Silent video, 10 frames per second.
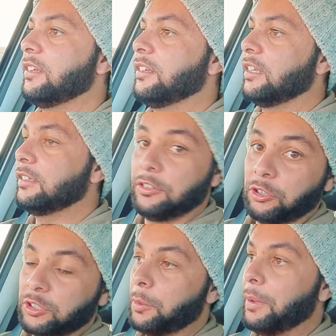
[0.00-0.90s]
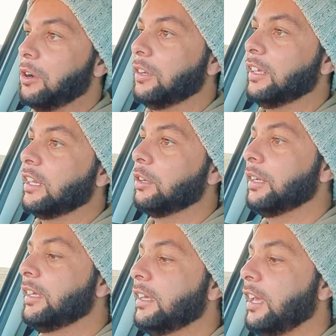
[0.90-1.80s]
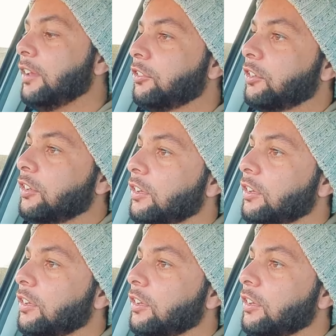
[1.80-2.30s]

Turn the dash control back on again, I don't want to crash.